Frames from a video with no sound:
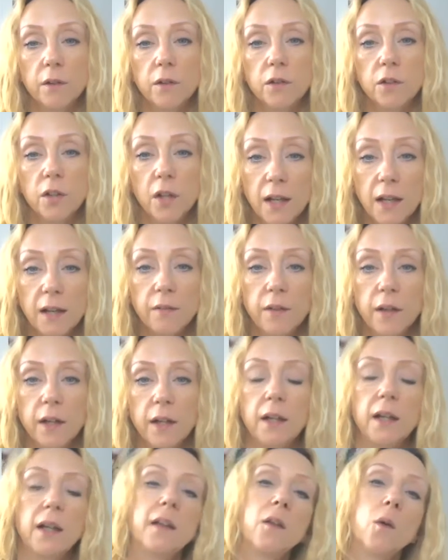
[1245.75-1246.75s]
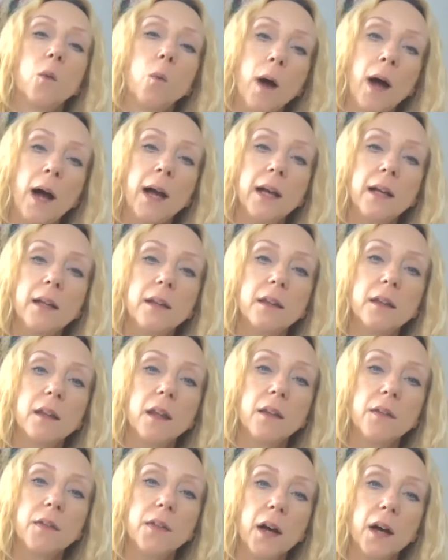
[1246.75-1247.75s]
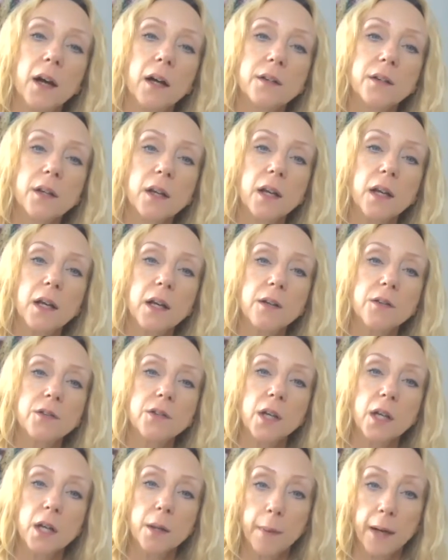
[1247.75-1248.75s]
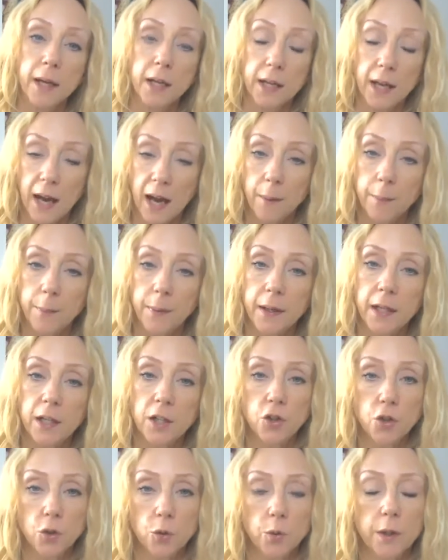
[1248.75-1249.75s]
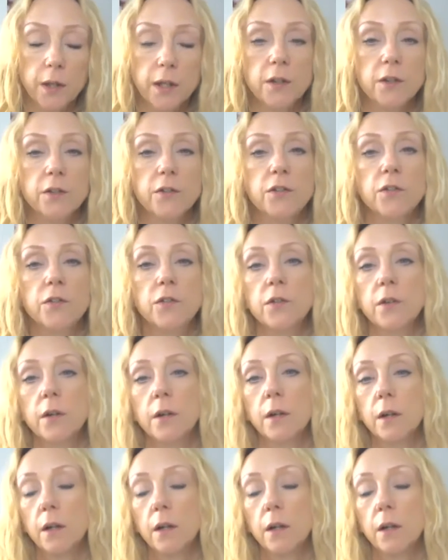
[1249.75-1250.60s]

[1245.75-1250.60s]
to live it in the way that is going to make you happy, joyous,